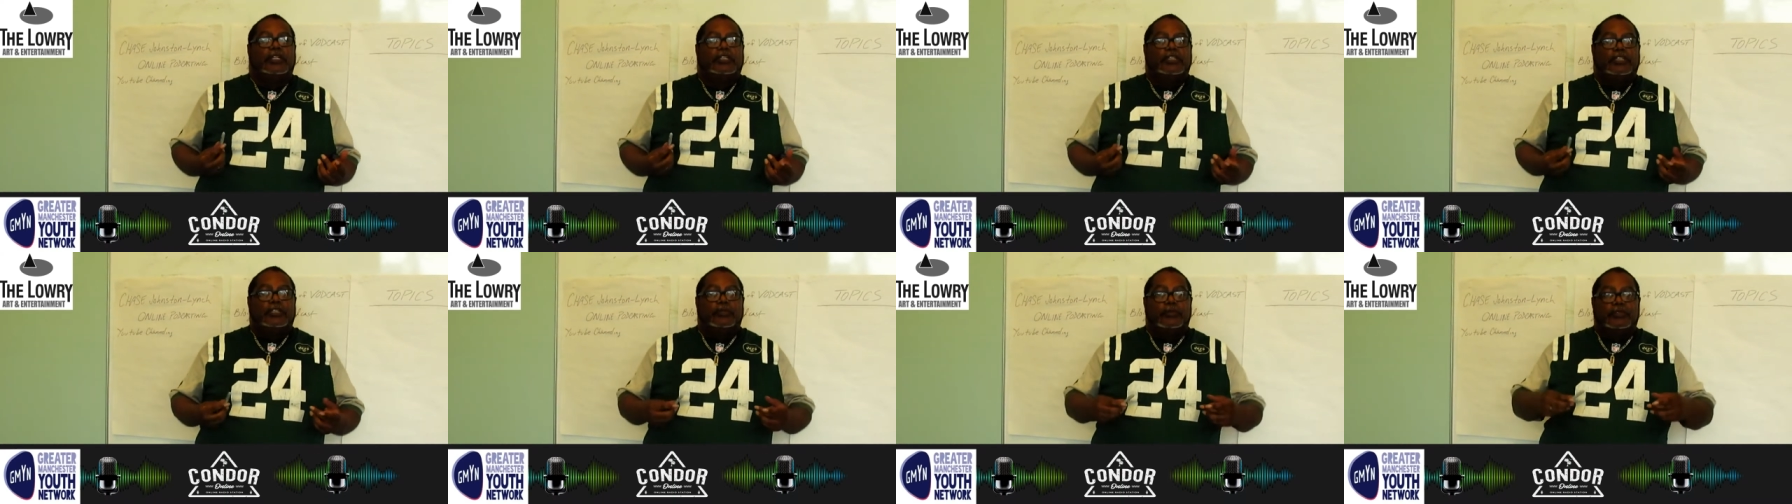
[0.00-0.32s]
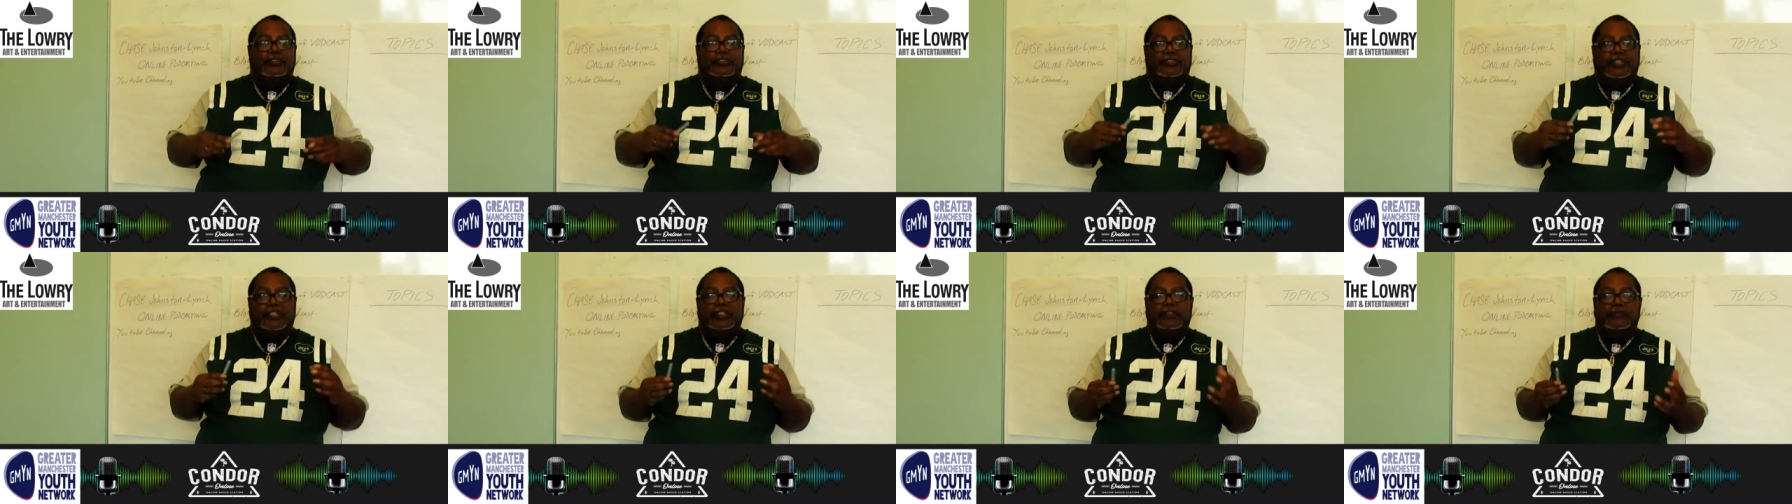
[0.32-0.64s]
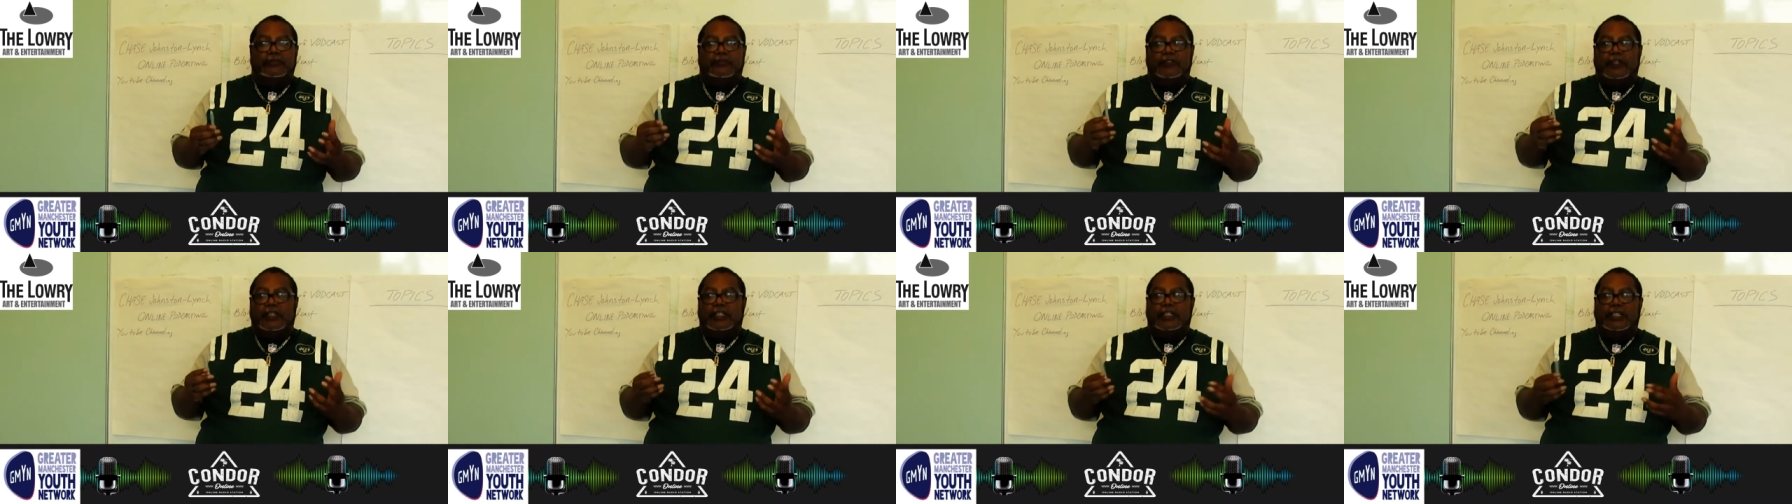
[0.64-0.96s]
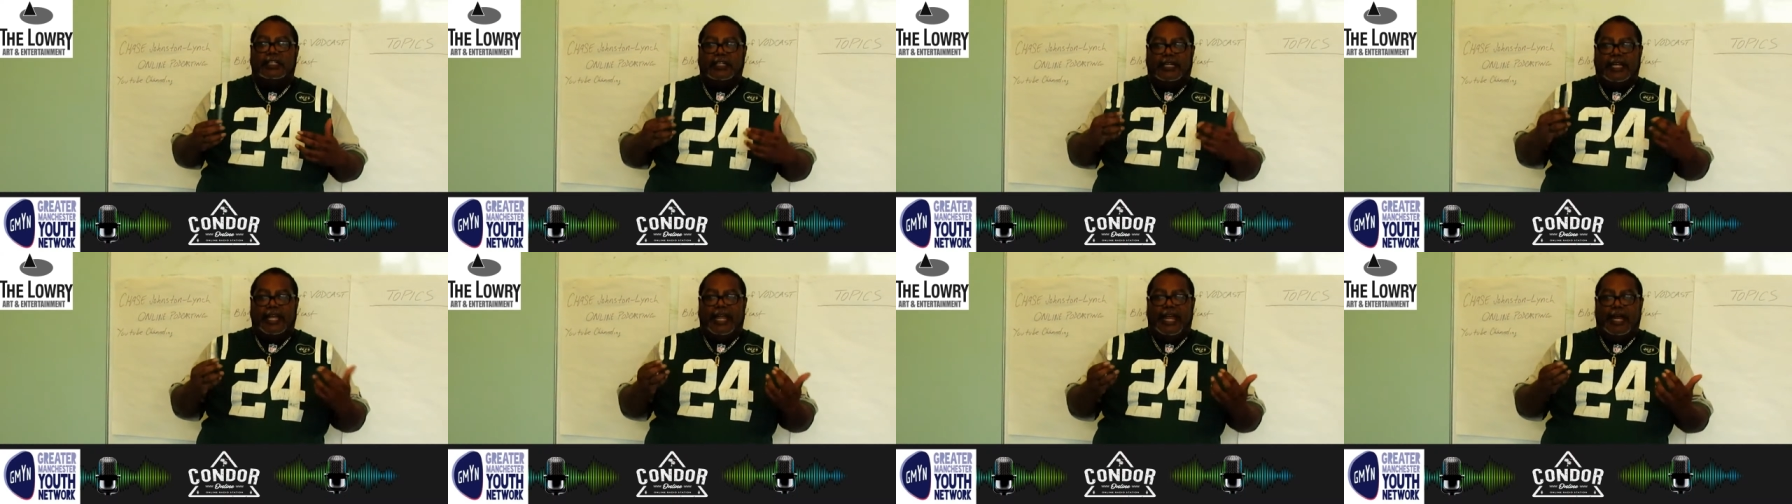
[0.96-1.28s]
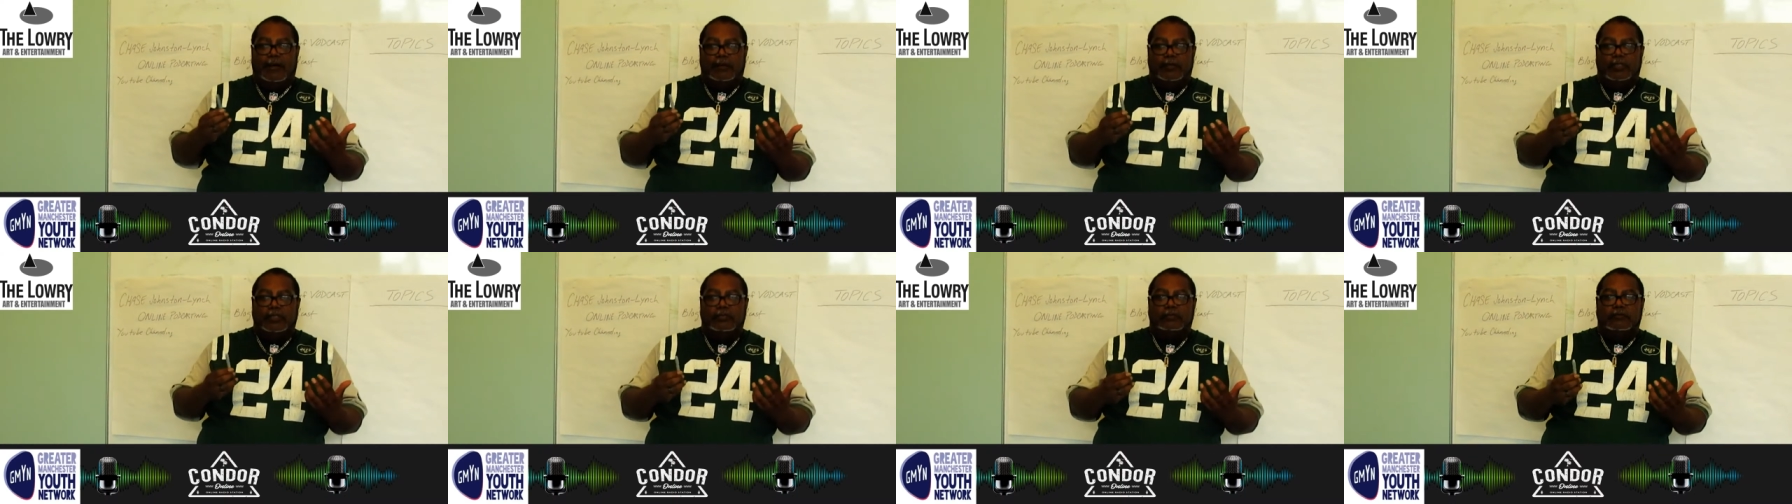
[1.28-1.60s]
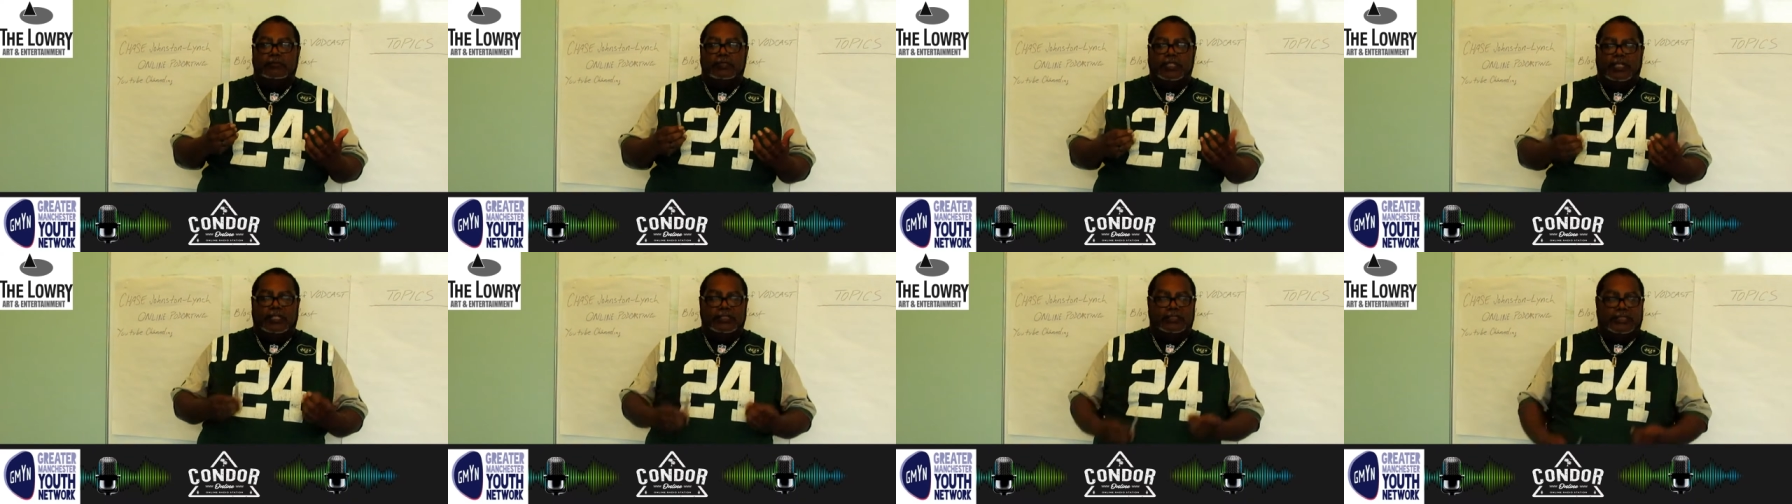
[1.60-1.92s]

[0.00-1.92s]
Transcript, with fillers: you would sit in front of the camera,